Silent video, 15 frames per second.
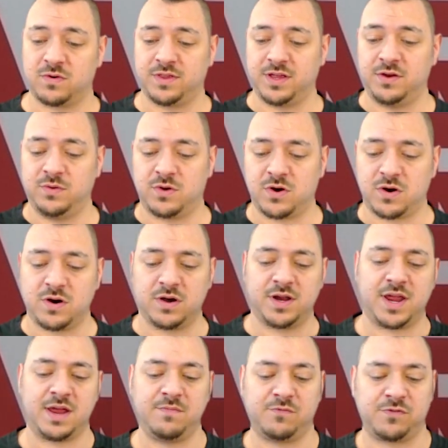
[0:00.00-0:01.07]
the new card
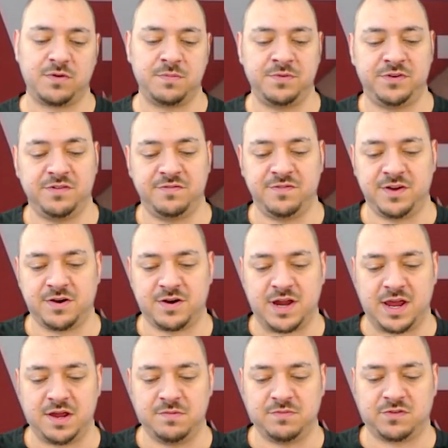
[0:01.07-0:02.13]
game from Devere
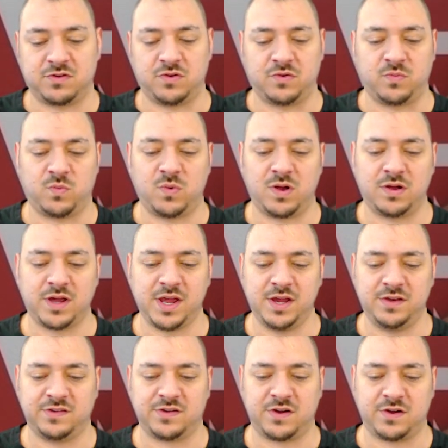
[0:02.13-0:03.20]
Games called
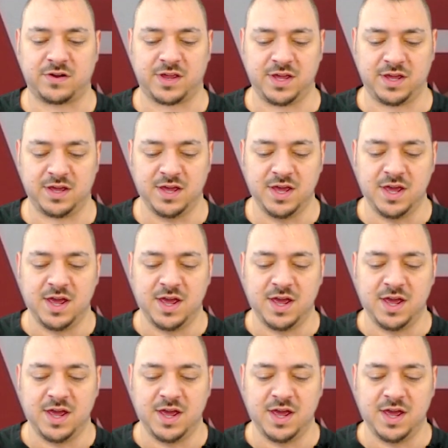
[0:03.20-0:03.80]
Walkie Talkie.